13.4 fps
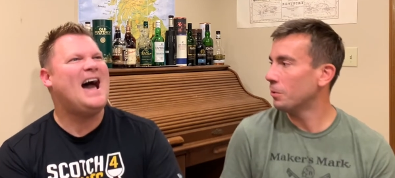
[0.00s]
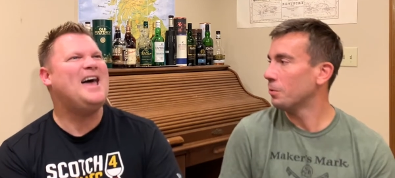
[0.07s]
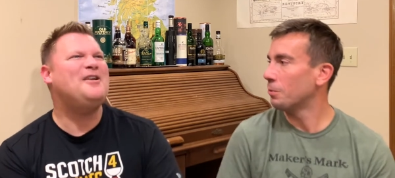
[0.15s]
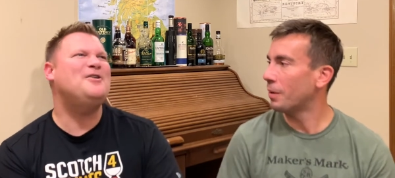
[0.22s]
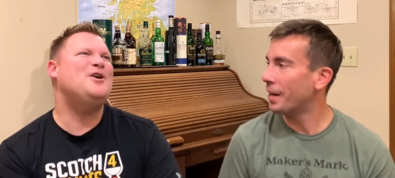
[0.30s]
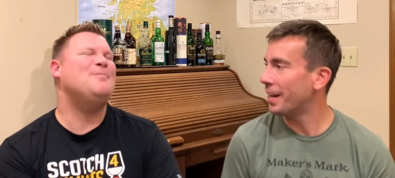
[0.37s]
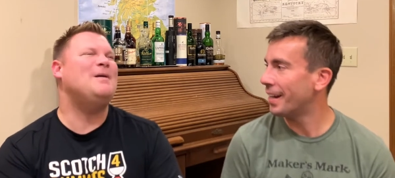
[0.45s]
Speaker 1: way. I
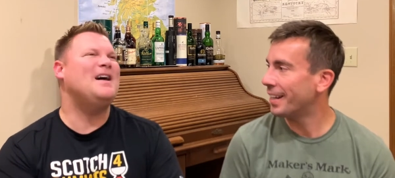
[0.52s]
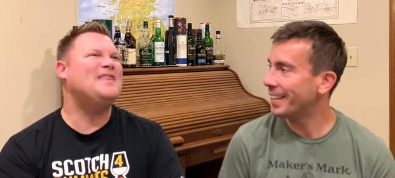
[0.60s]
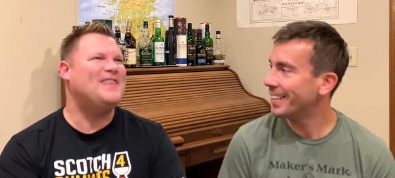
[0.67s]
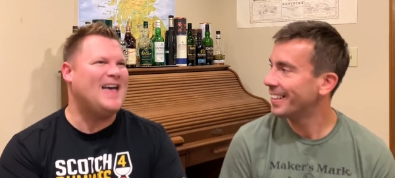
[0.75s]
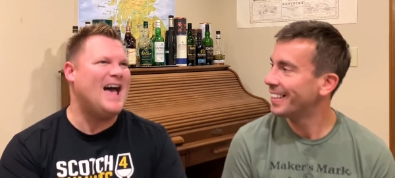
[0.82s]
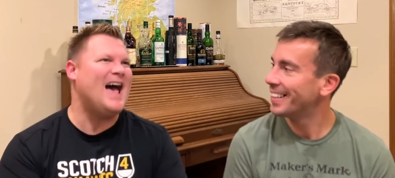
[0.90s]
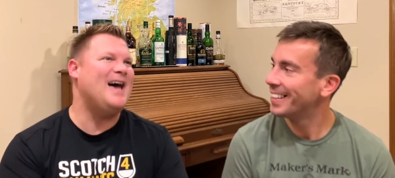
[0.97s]
don't know about
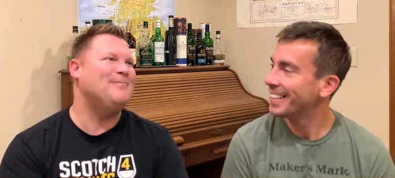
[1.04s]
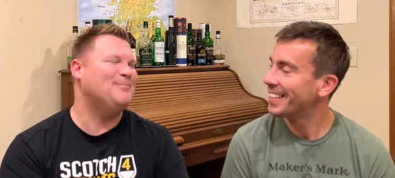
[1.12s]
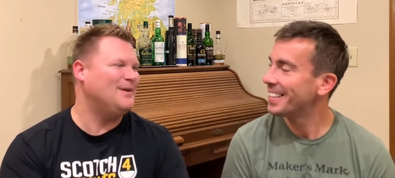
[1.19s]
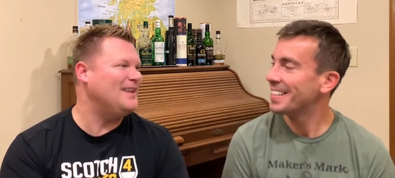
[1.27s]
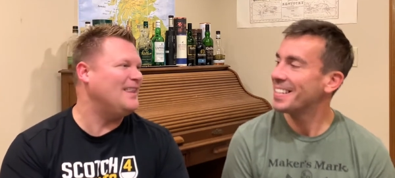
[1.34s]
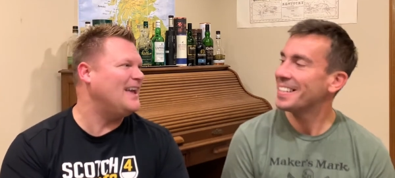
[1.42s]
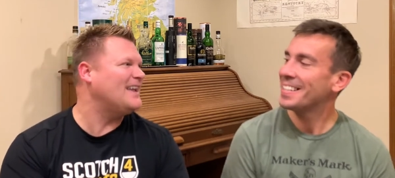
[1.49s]
that,
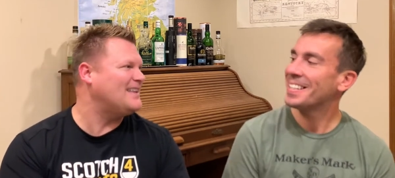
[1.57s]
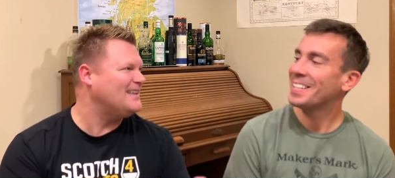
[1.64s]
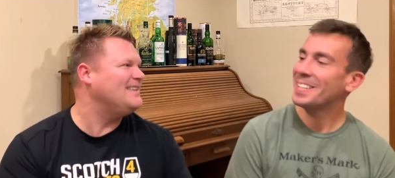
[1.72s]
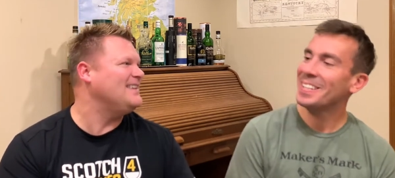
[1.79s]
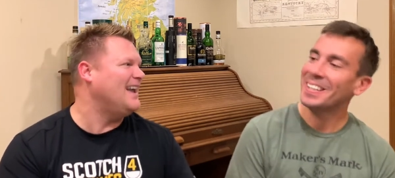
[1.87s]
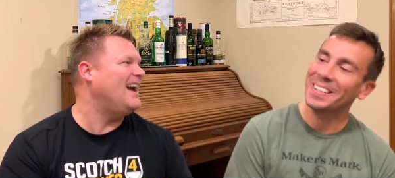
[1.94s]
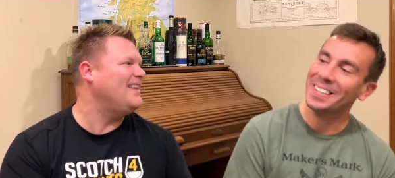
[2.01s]
but like,
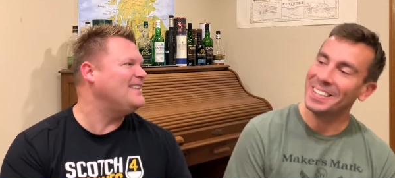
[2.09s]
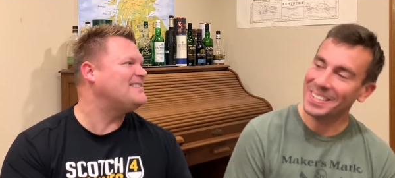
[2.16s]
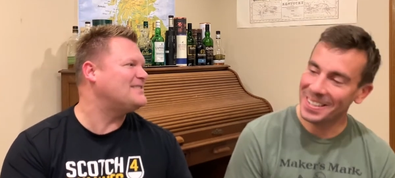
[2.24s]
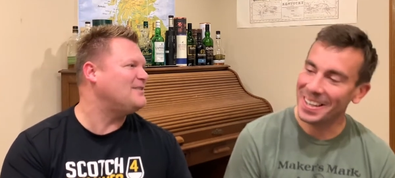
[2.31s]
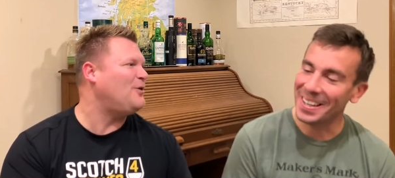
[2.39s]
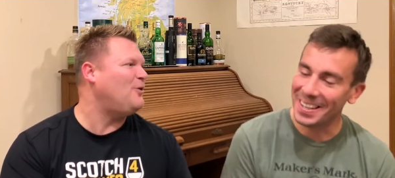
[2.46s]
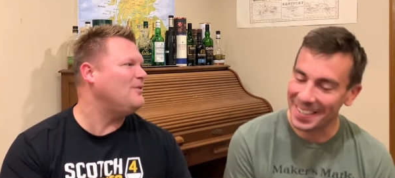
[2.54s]
yeah, it's
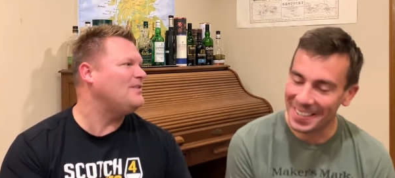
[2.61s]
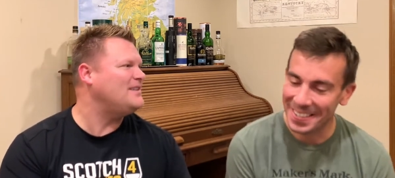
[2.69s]
yeah.